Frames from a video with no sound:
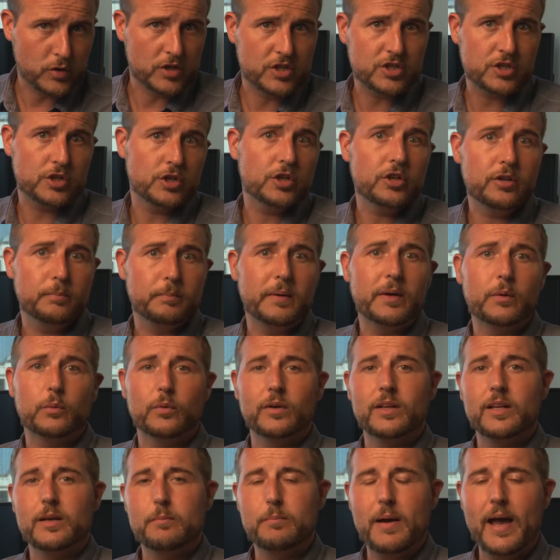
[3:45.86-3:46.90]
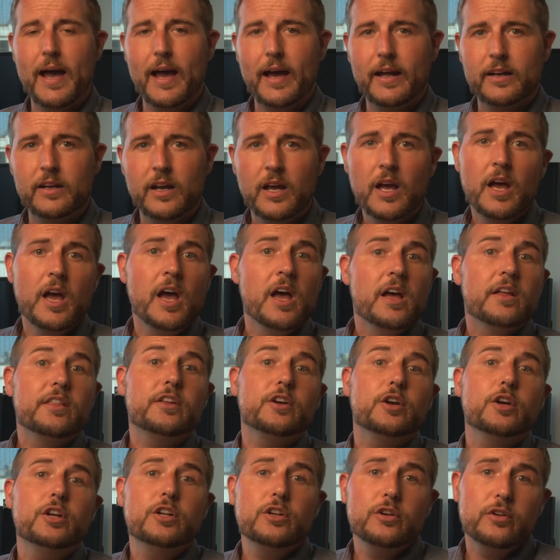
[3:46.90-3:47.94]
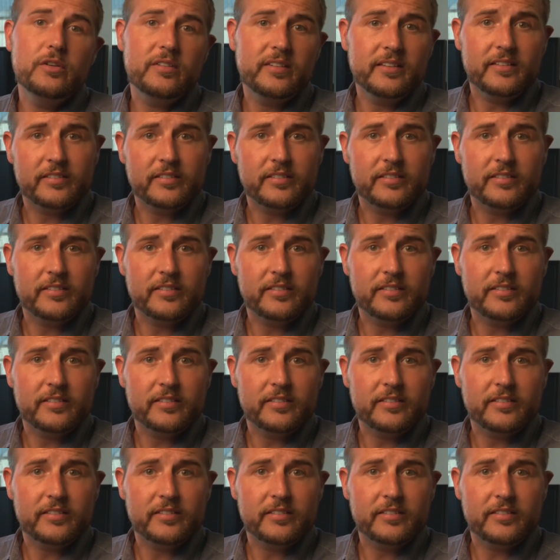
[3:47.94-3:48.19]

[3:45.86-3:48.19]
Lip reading: which could be really bad. The good news